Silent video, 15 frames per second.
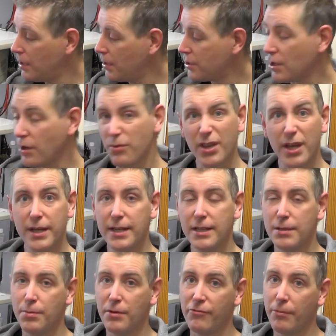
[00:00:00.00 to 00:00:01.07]
so they need
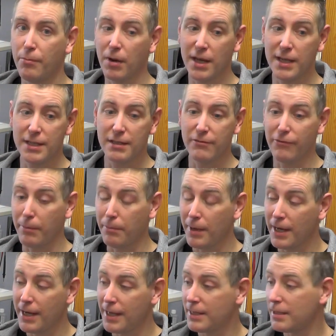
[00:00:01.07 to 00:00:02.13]
to be replaced and
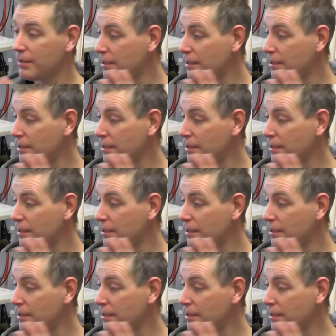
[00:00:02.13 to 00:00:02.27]
repaired